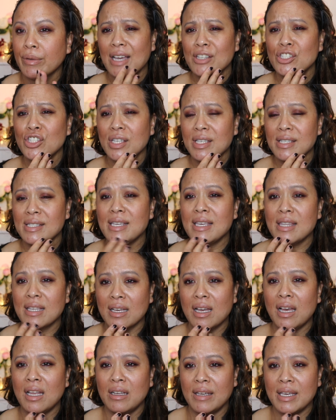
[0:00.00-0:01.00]
As you can see, the
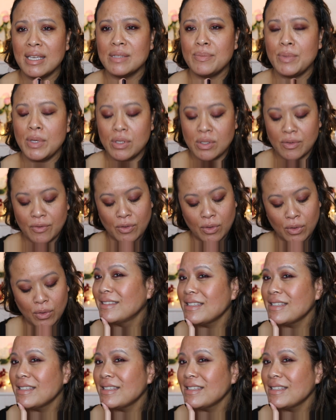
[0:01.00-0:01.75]
colour is beautiful.